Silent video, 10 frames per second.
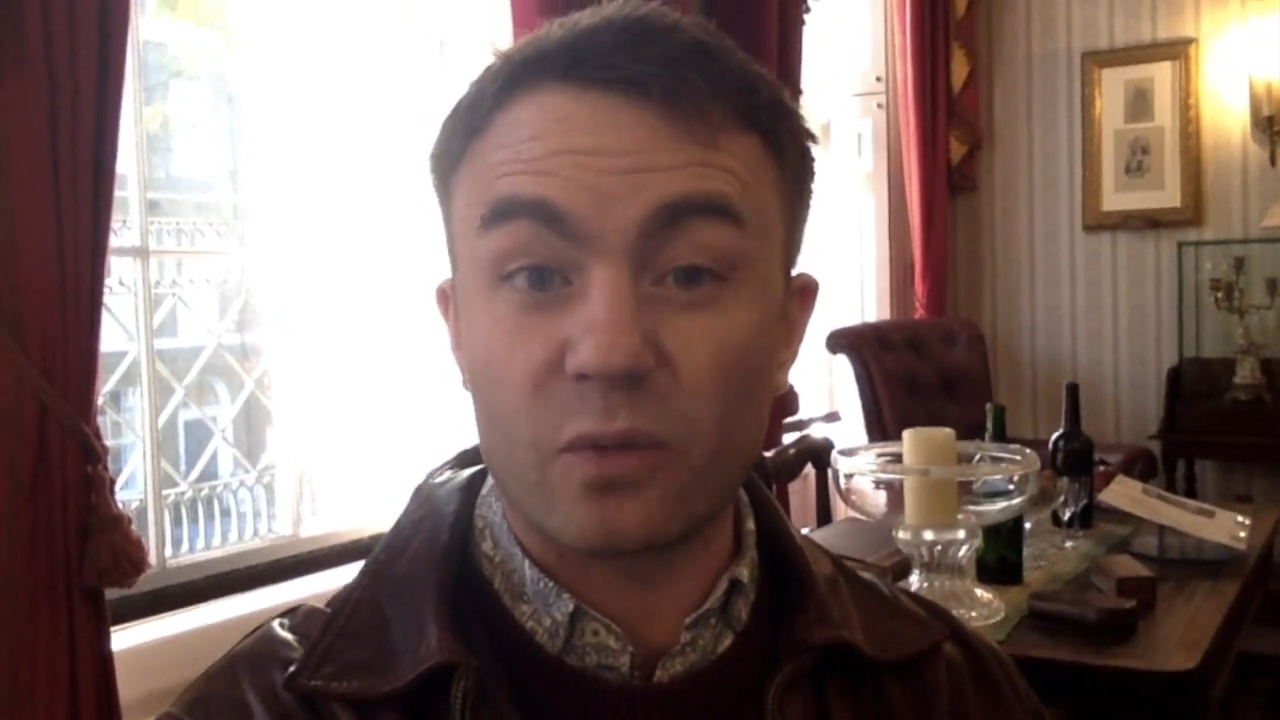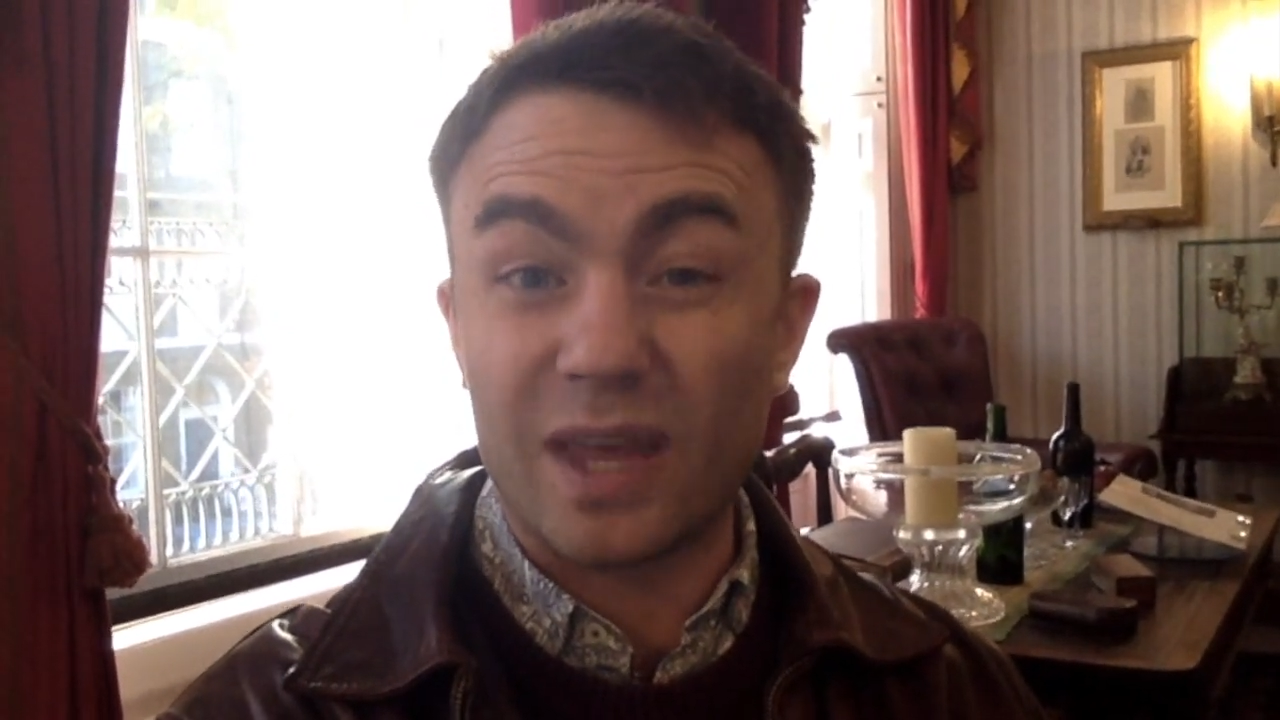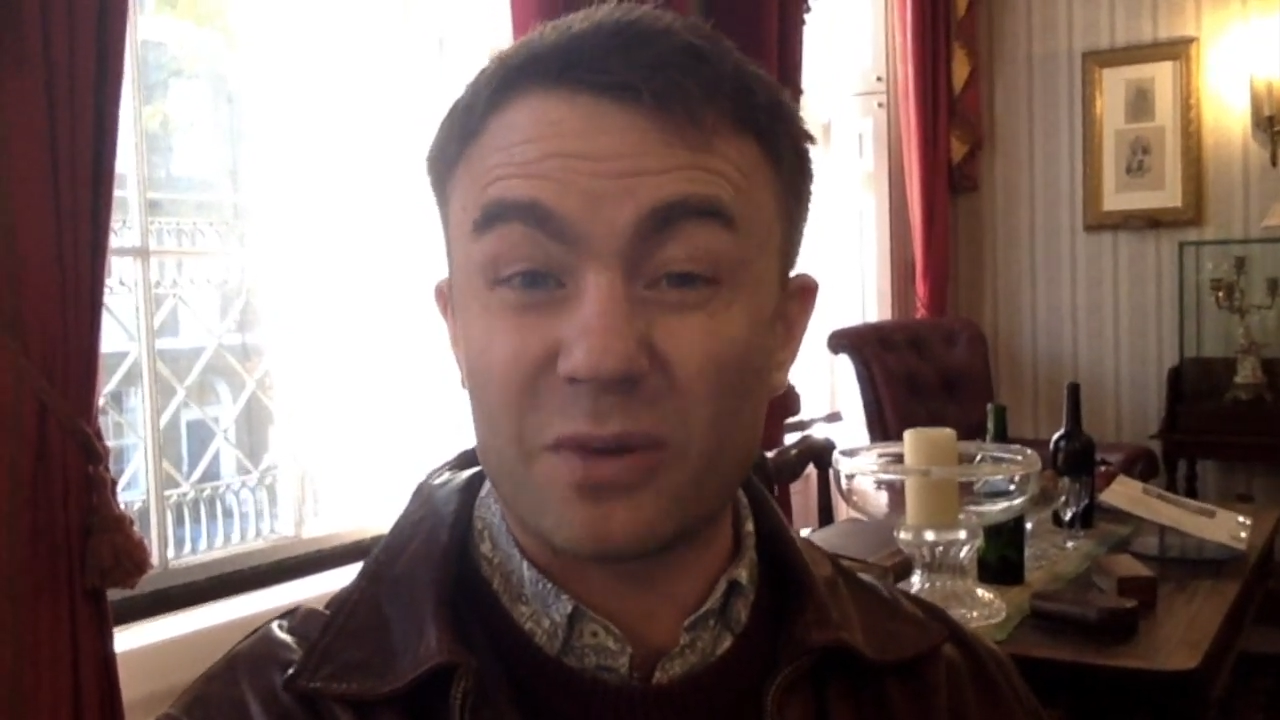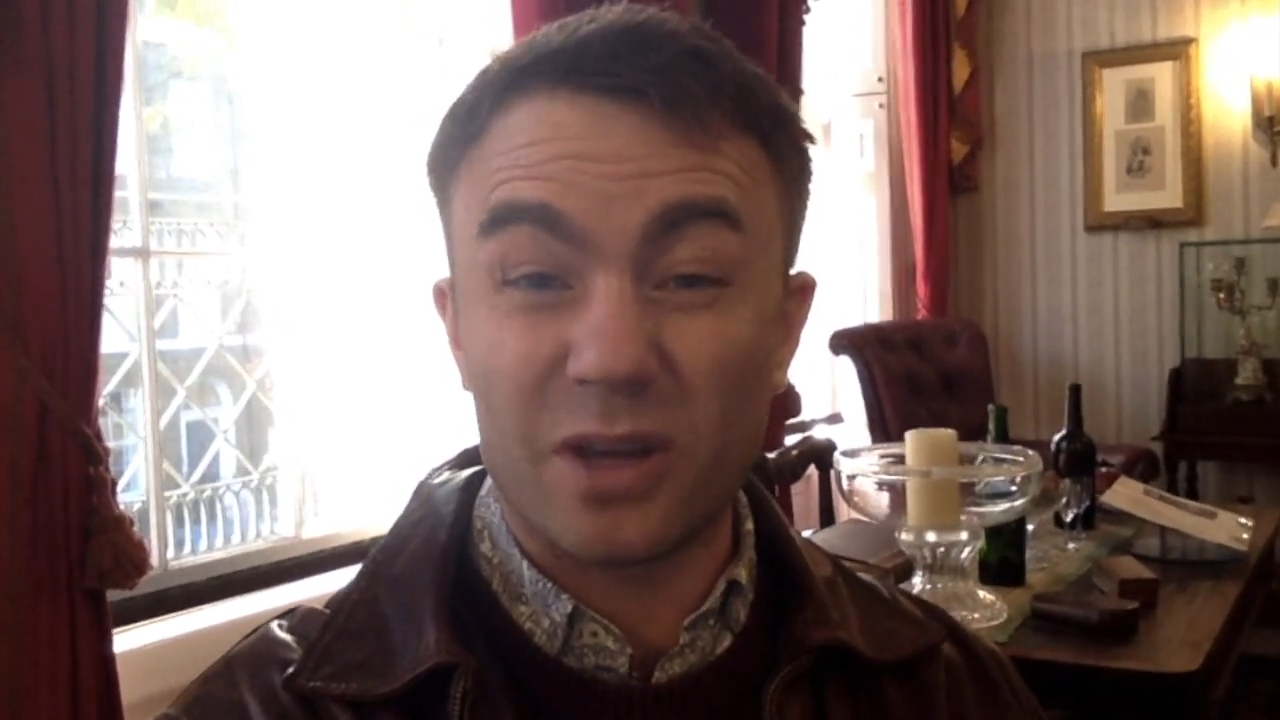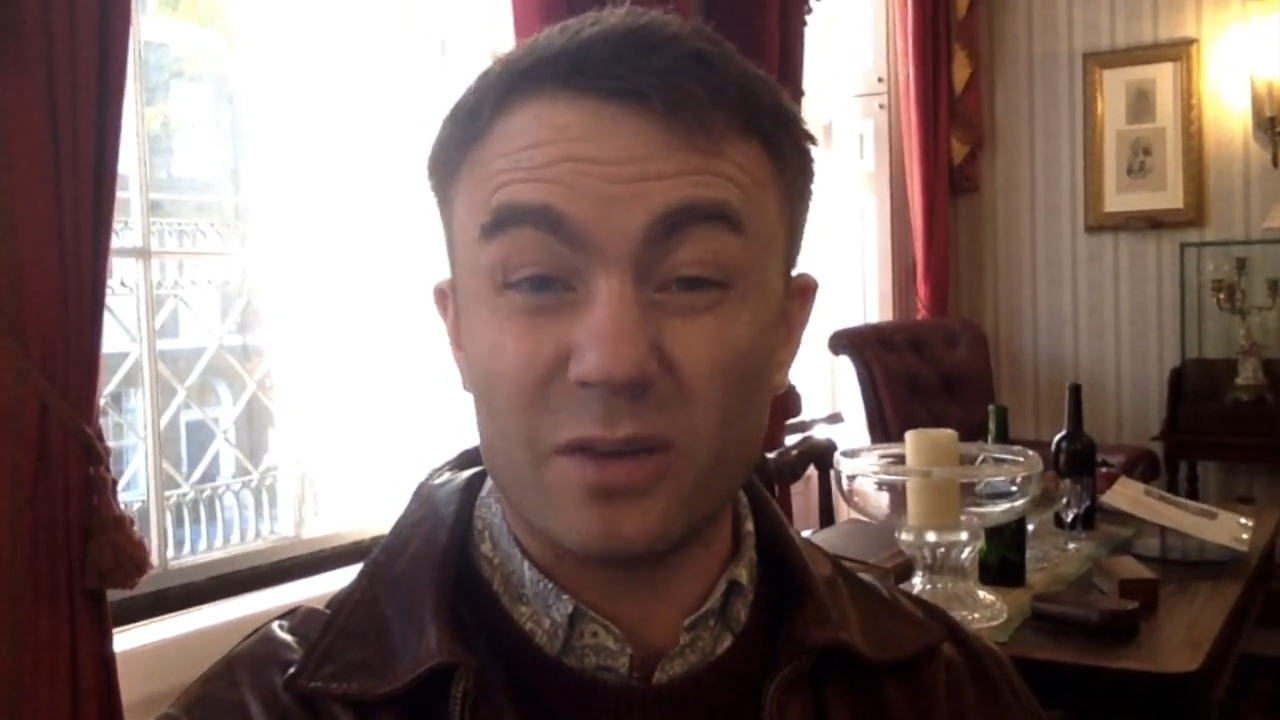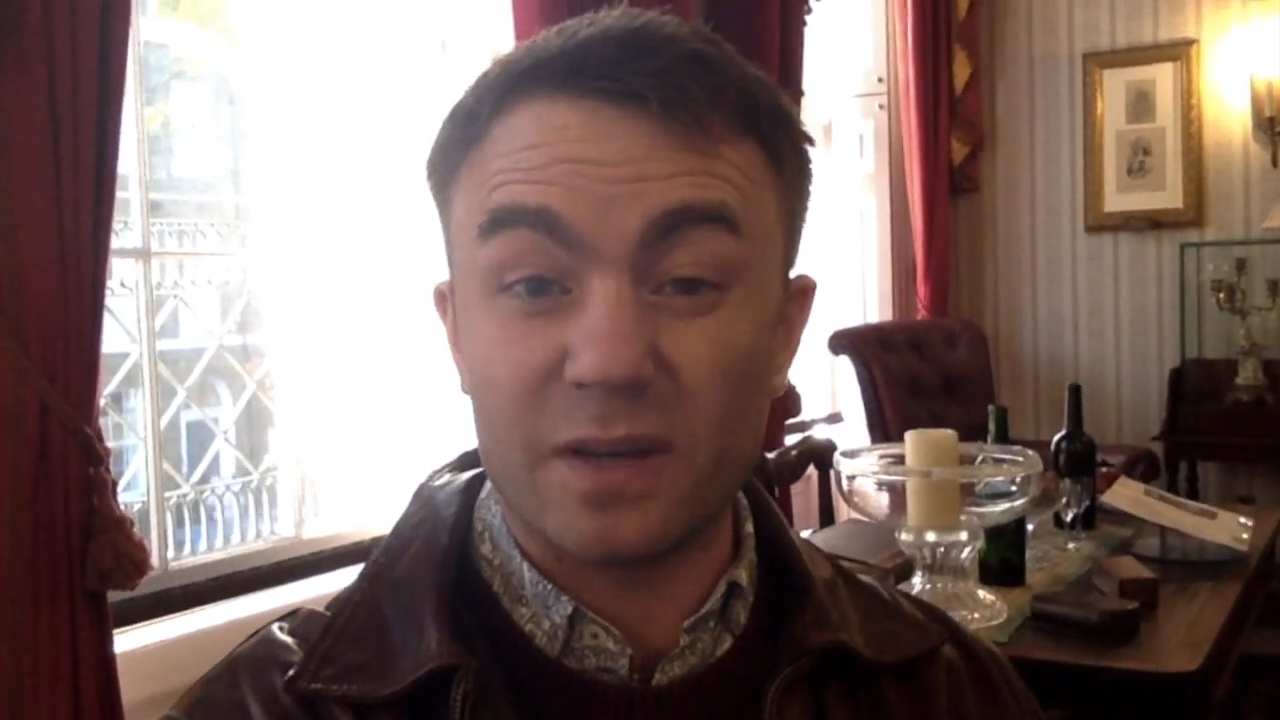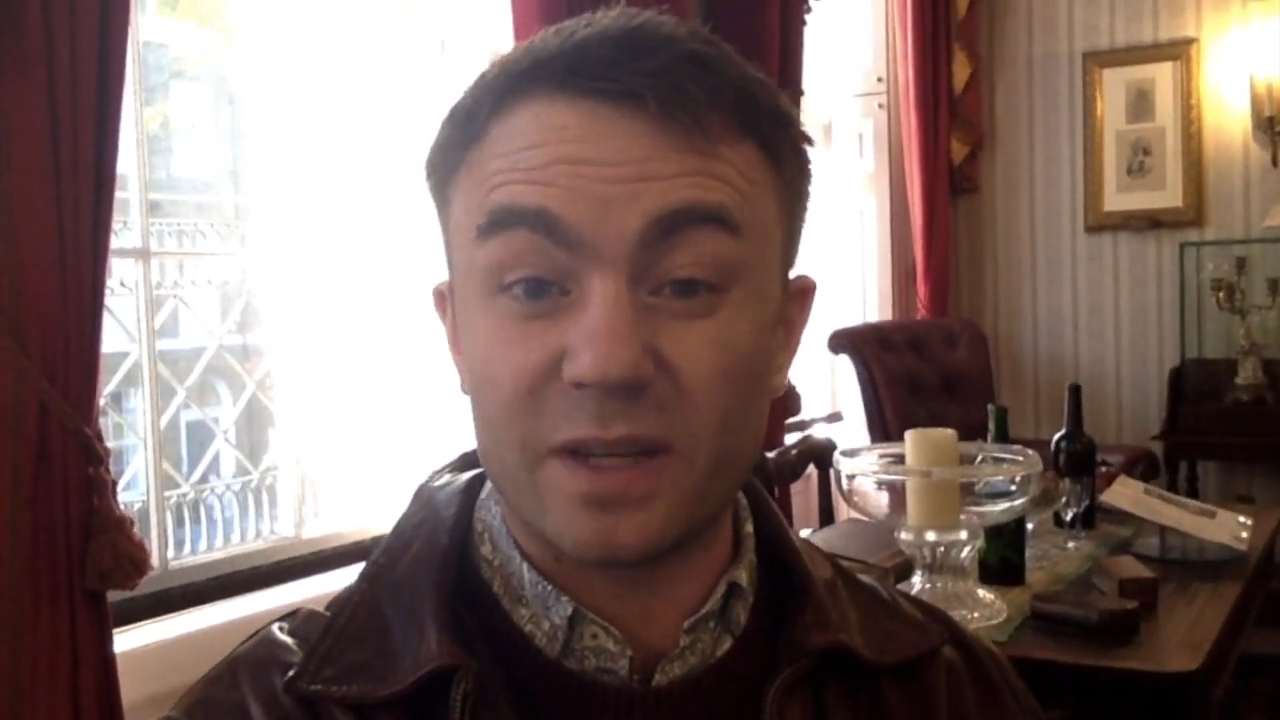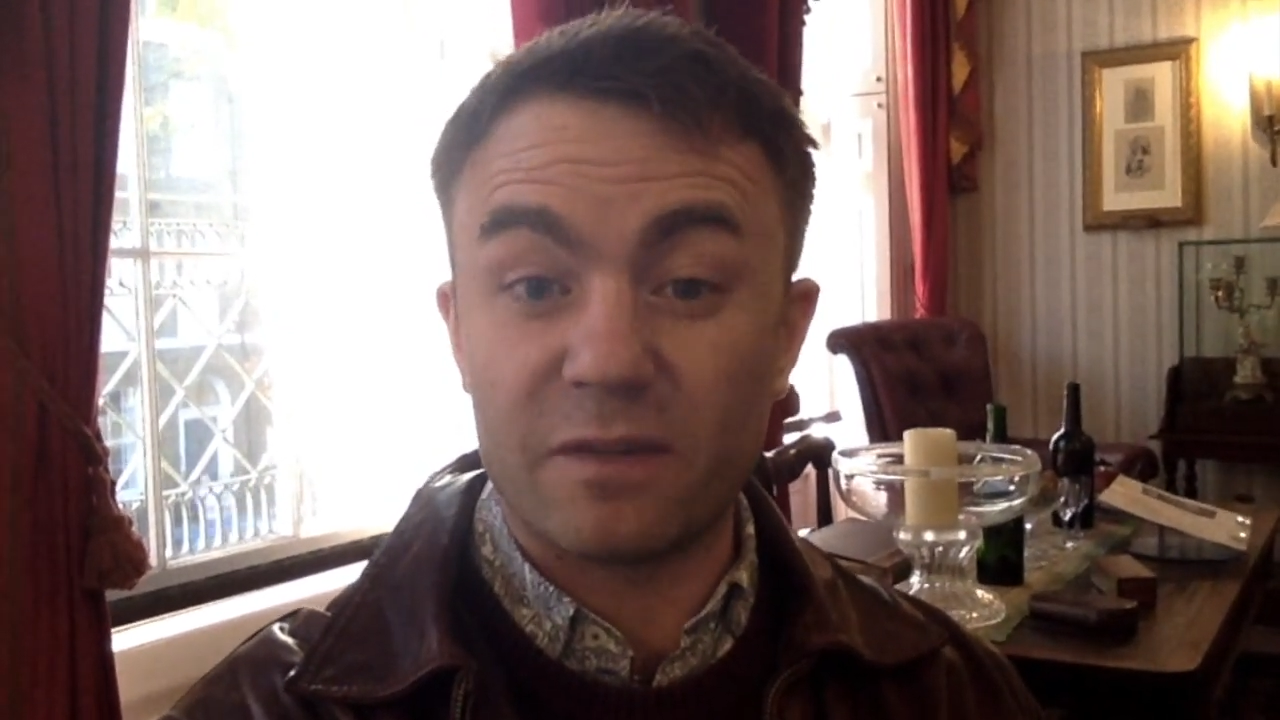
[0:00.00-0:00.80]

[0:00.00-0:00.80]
without overly